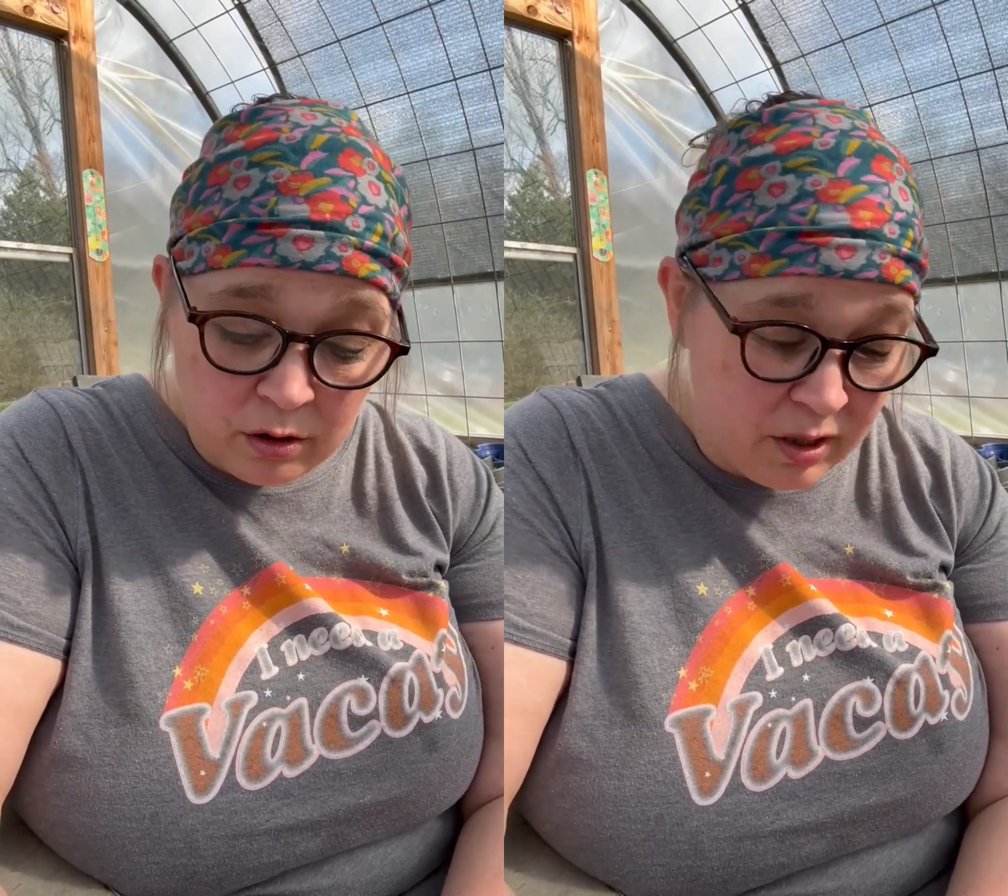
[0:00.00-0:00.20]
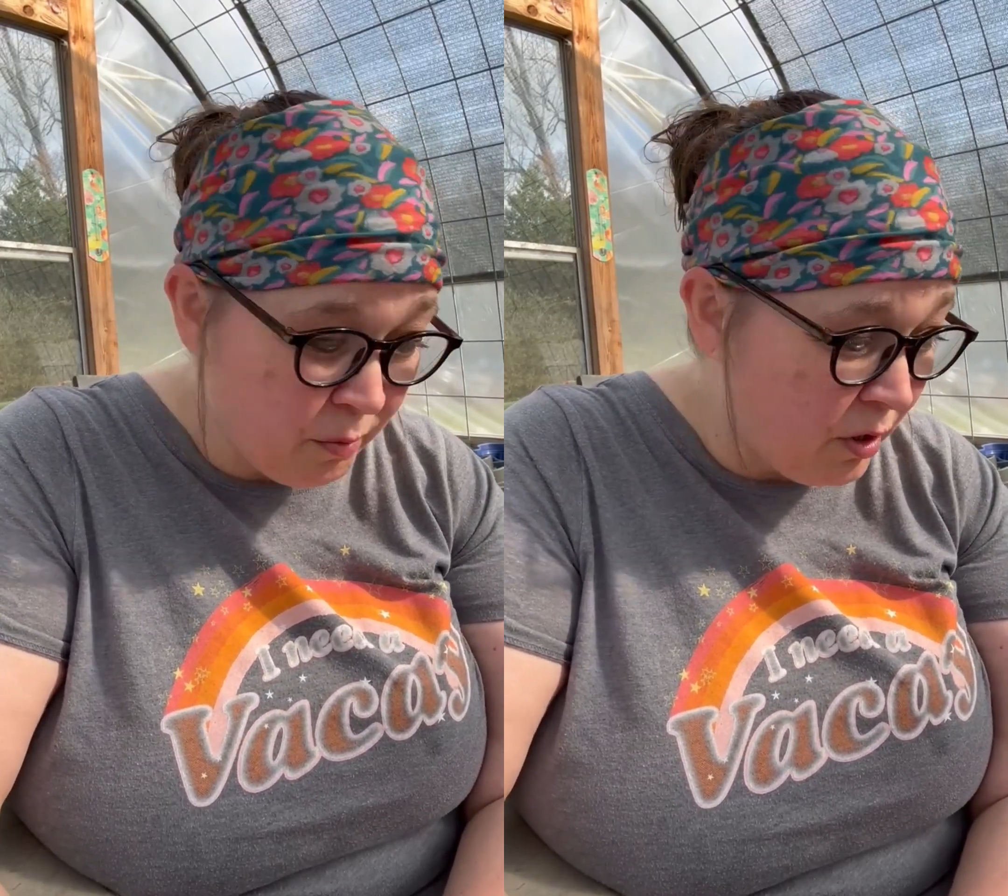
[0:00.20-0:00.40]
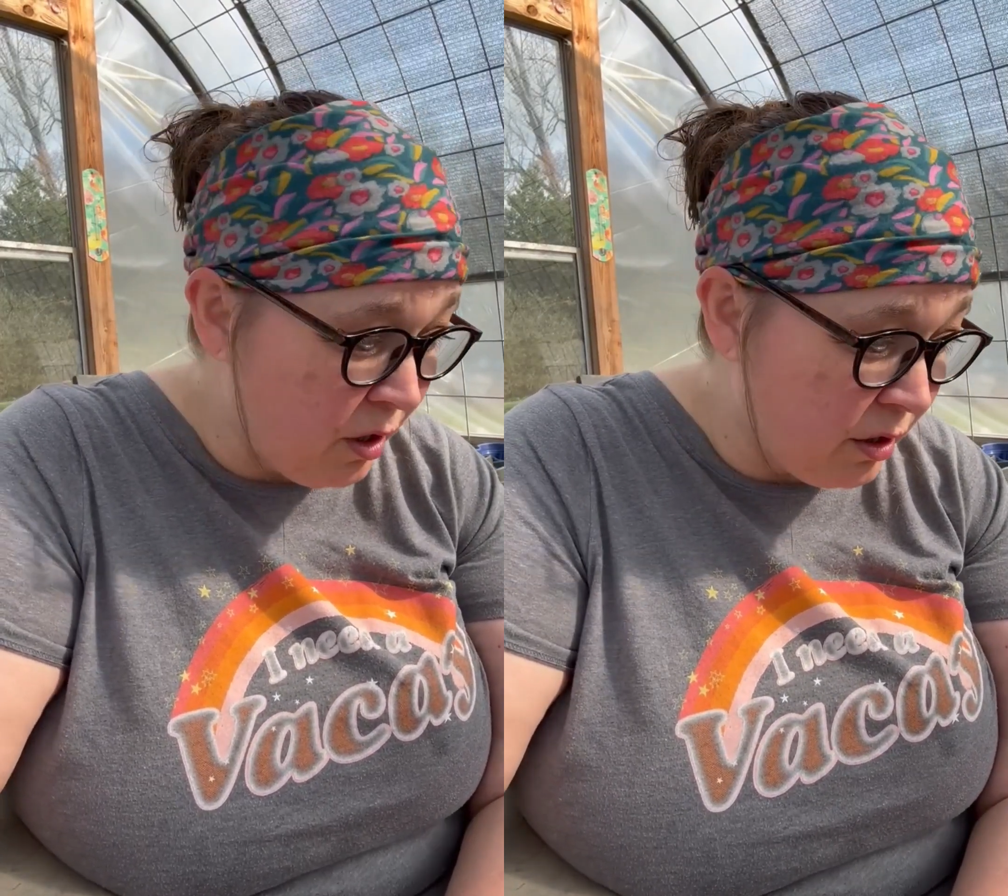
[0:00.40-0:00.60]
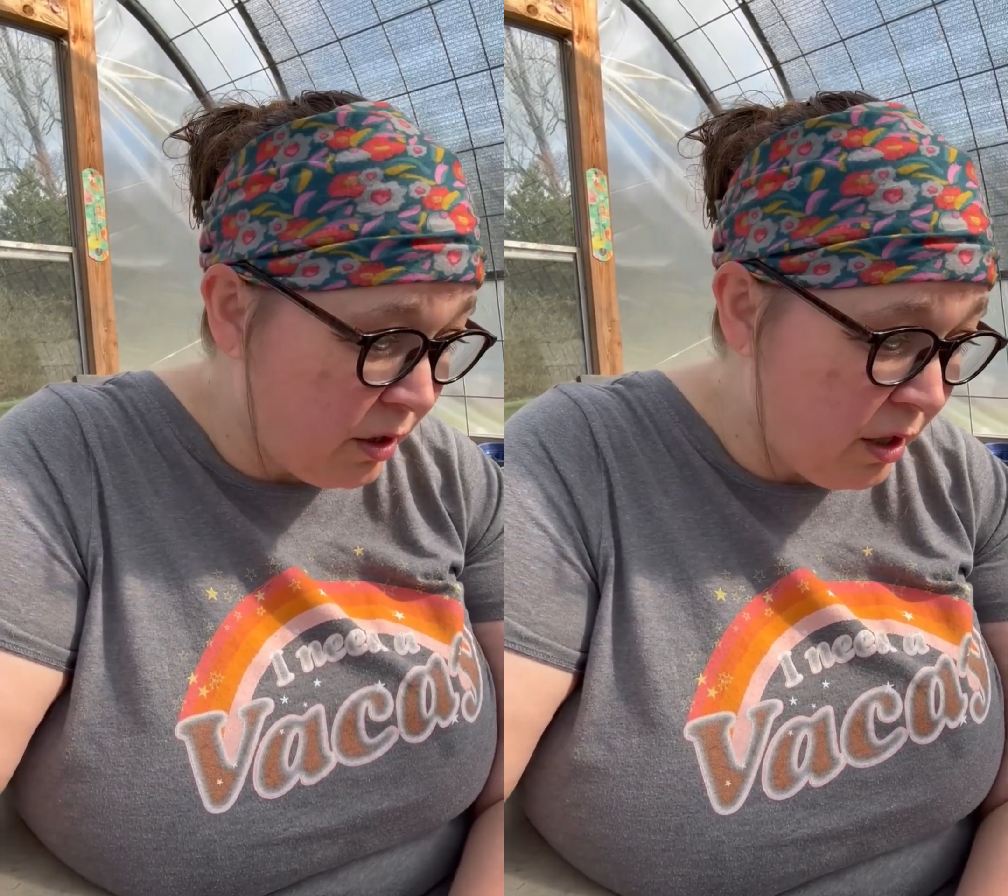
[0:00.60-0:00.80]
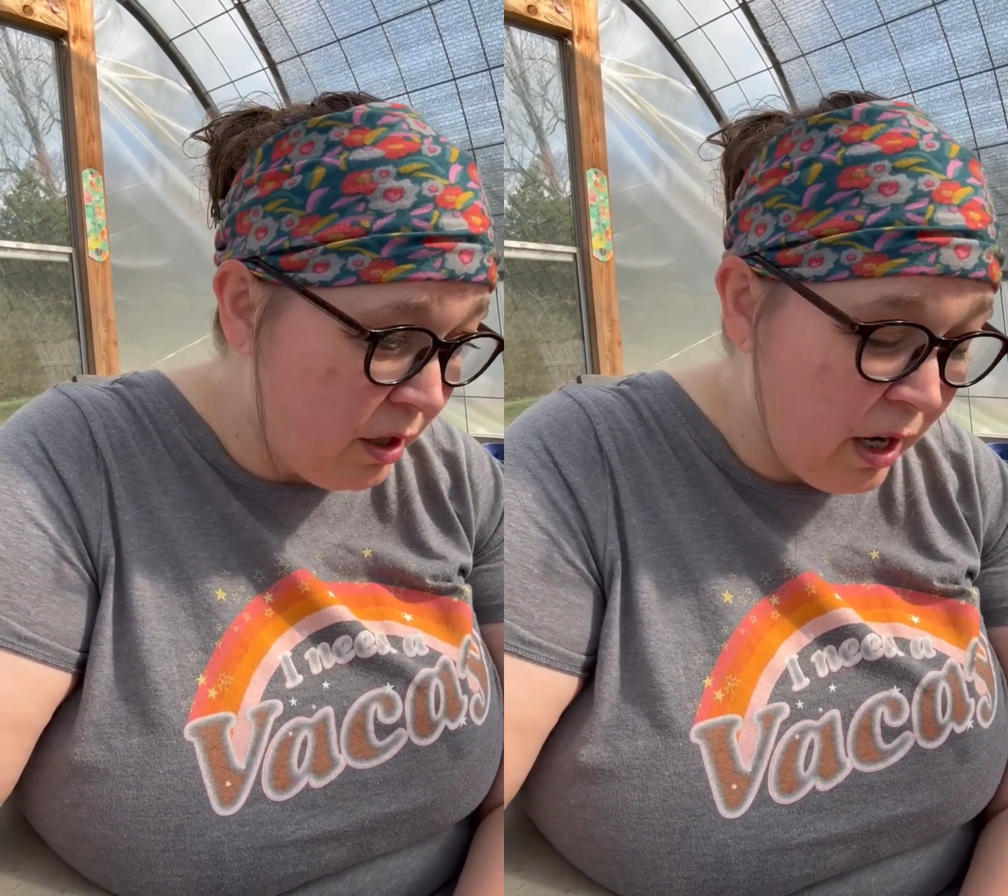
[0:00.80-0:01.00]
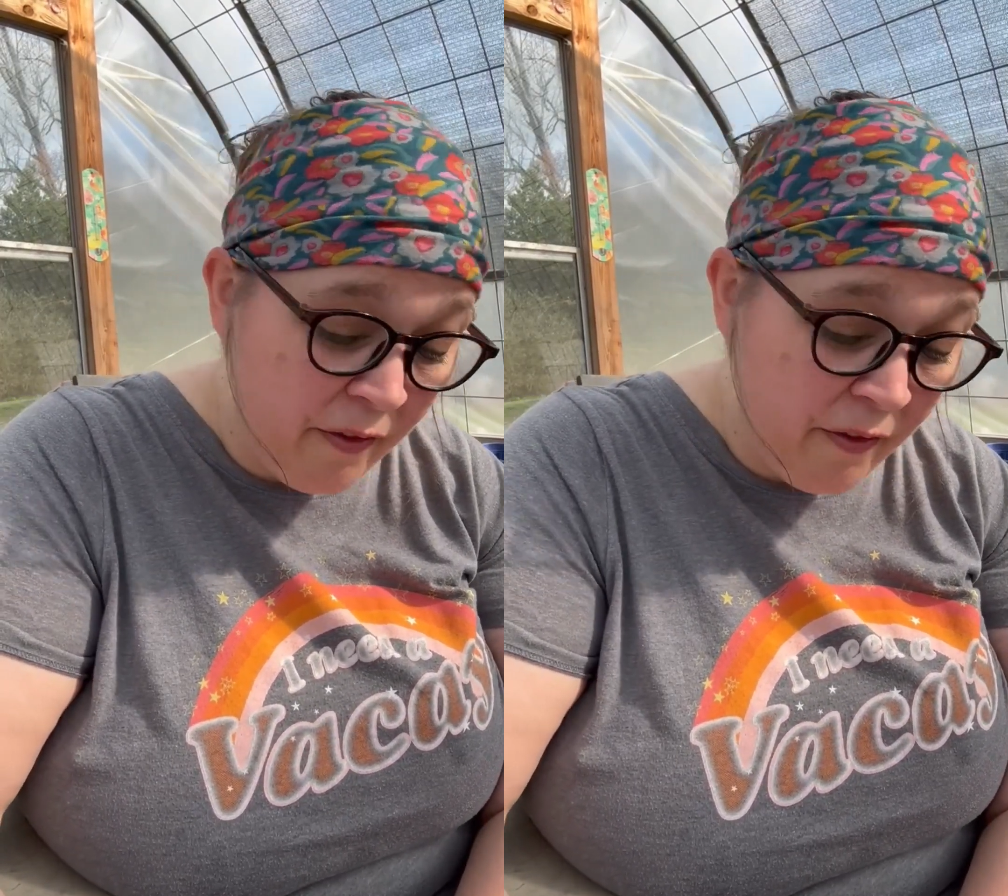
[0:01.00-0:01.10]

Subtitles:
something like that.